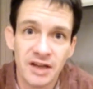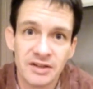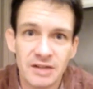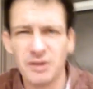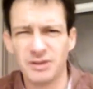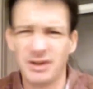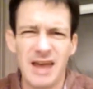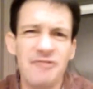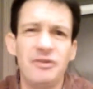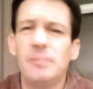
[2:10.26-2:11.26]
And
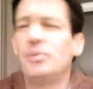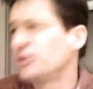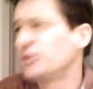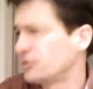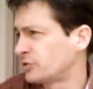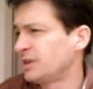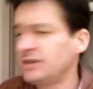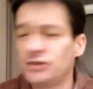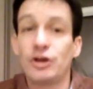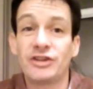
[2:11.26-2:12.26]
everybody's
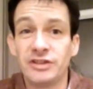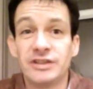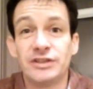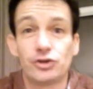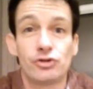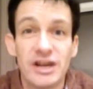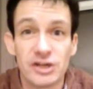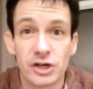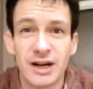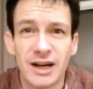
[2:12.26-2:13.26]
interested in
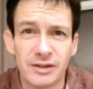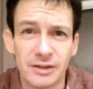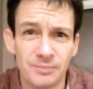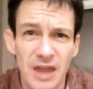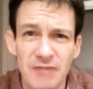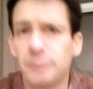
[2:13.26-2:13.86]
treasure, are they?